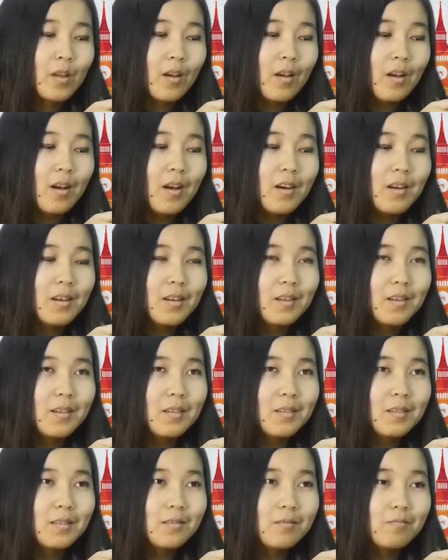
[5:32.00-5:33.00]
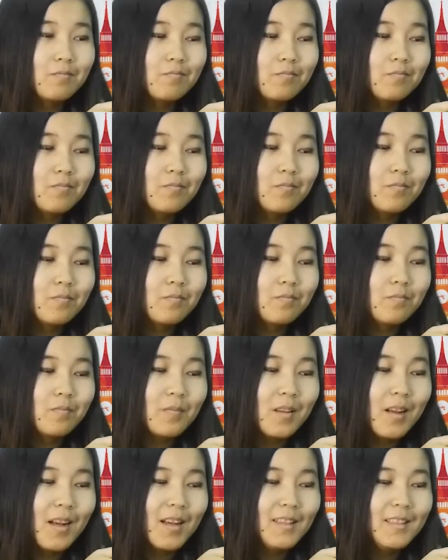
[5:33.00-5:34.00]

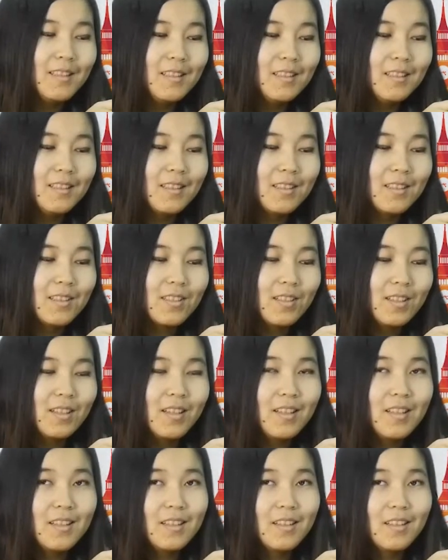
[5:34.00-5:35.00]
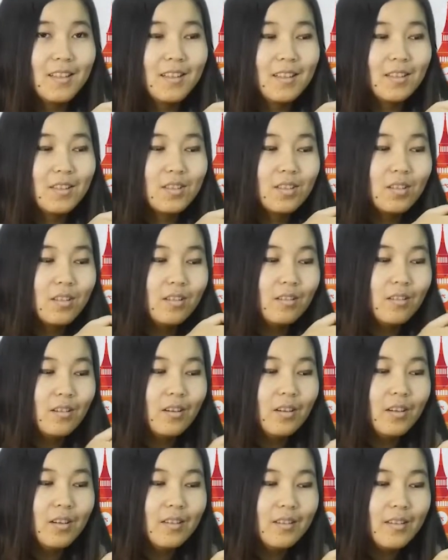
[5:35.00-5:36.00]
I think that here to
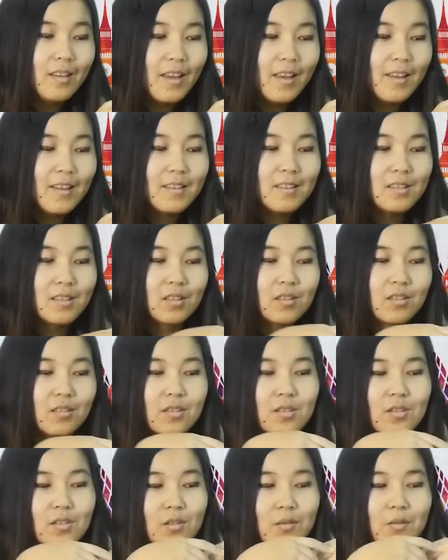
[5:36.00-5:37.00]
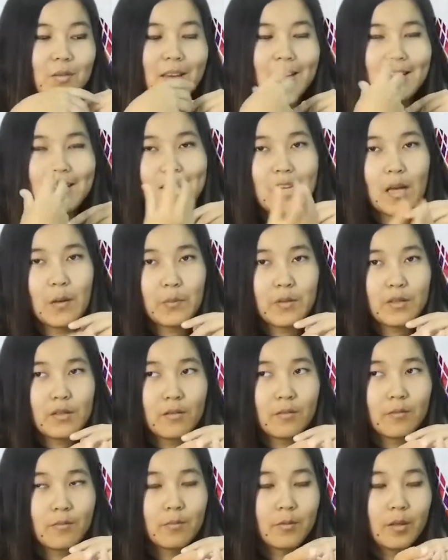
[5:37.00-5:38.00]
learn and to accept.
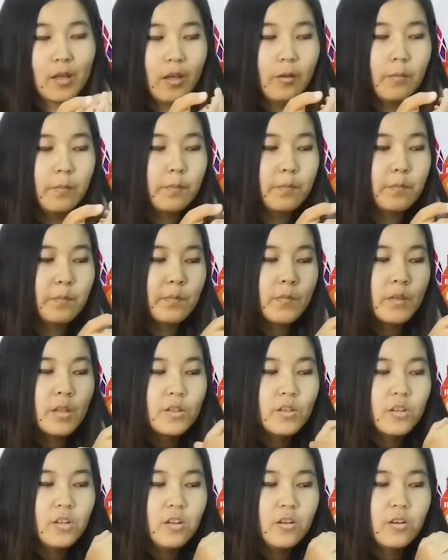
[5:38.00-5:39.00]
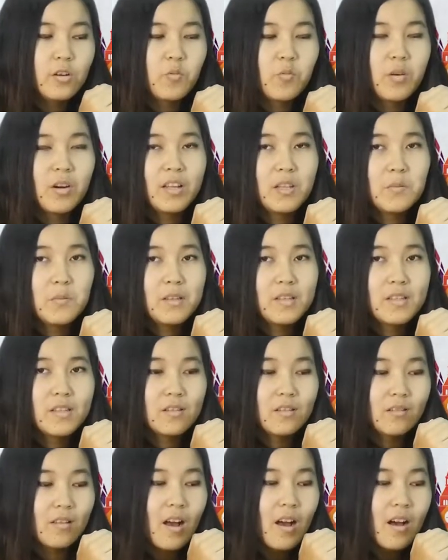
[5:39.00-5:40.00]
Okay? To learn what it means
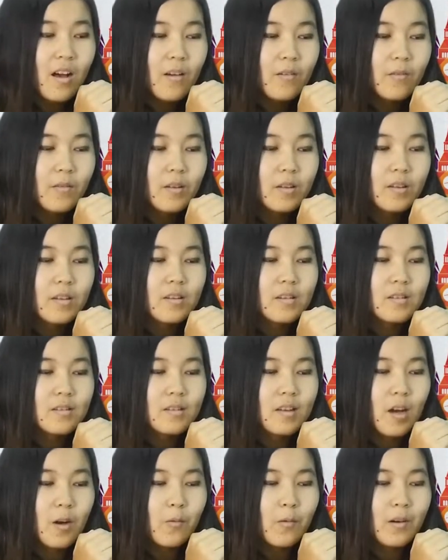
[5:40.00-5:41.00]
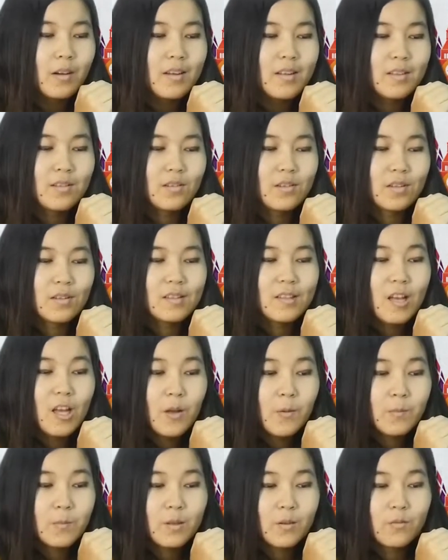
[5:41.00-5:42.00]
to love someone is to
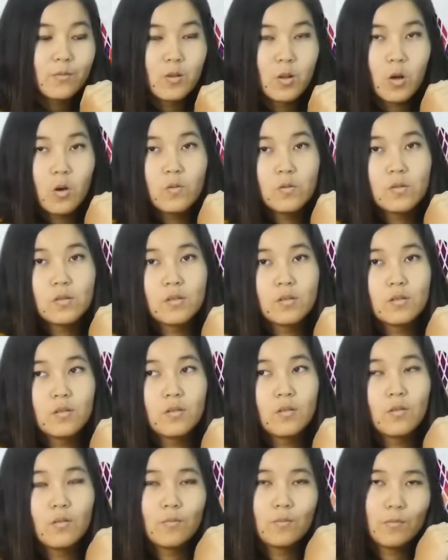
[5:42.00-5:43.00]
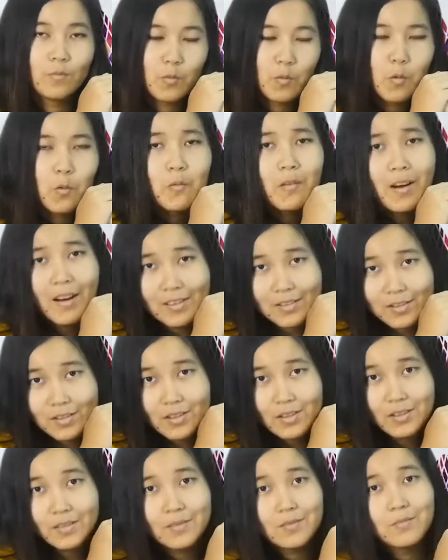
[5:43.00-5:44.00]
accept the flaws of
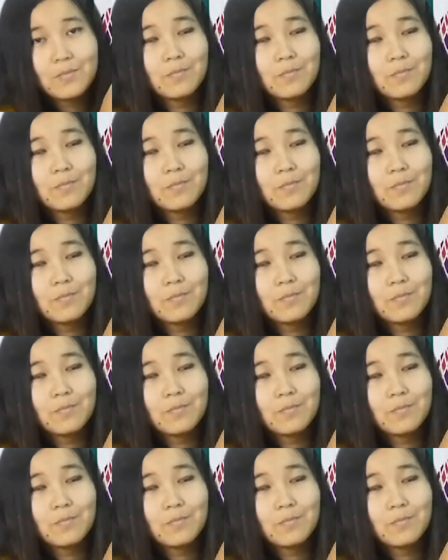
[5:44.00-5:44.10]
others.